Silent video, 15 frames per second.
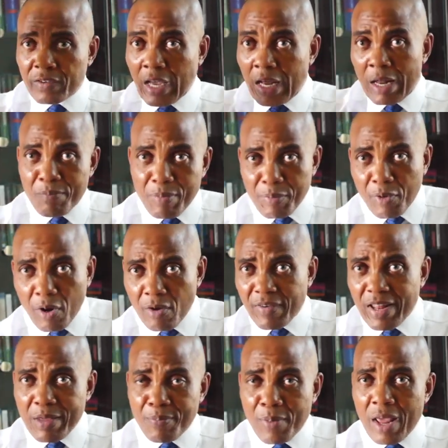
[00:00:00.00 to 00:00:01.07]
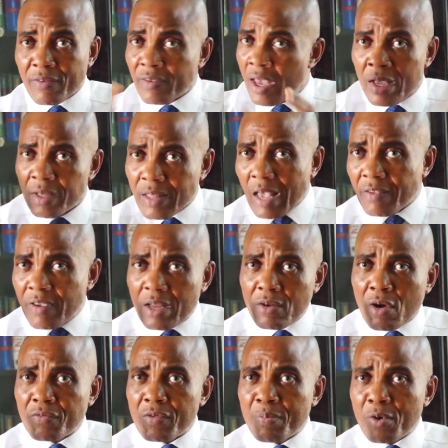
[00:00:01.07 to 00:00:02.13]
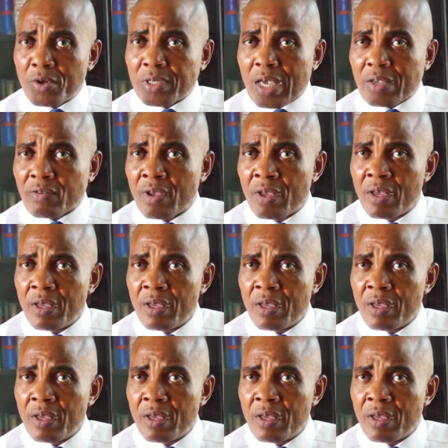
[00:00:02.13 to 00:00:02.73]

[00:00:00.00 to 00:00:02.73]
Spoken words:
killing people all over the place, that's the end of the process.